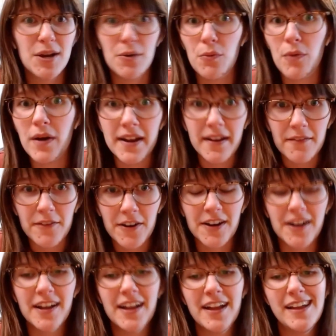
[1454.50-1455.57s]
whatever.
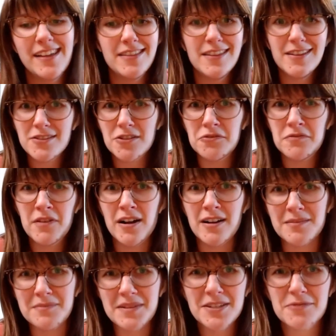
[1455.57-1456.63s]
Things go
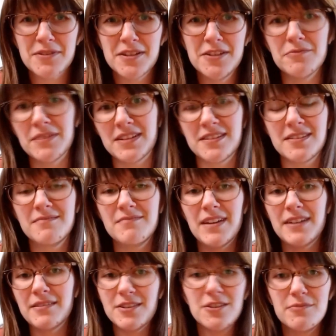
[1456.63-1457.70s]
wrong because we're humans,
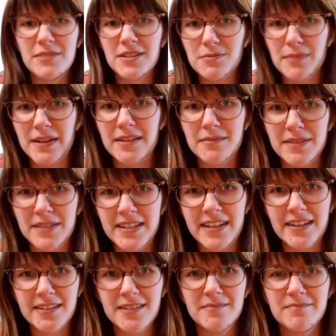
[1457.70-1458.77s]
and humans make
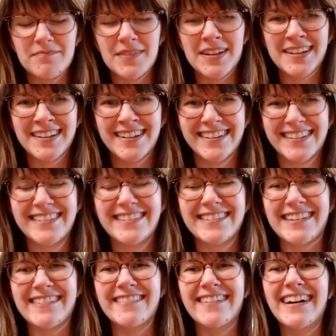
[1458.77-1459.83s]
mistakes.
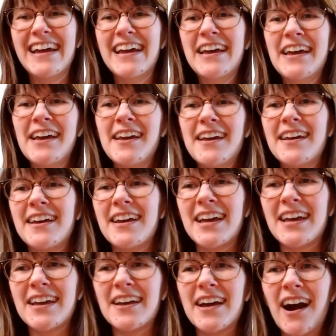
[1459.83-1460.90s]
So
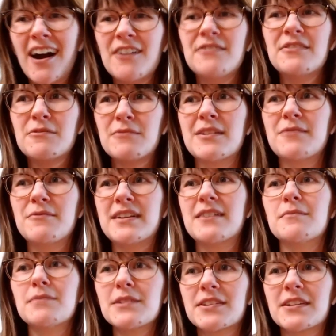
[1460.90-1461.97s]
often when we are
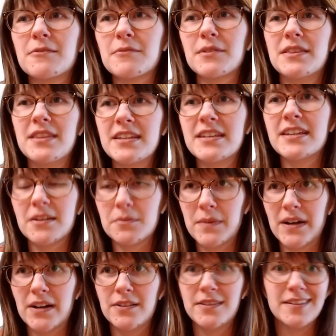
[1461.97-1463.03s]
building, we're thinking
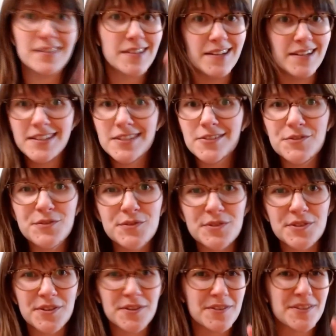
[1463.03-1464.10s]
about this ideal
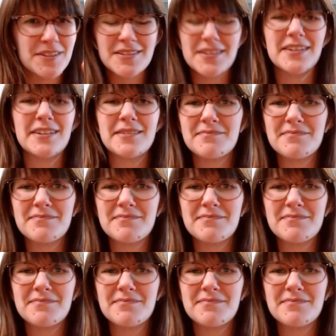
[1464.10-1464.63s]
user or this like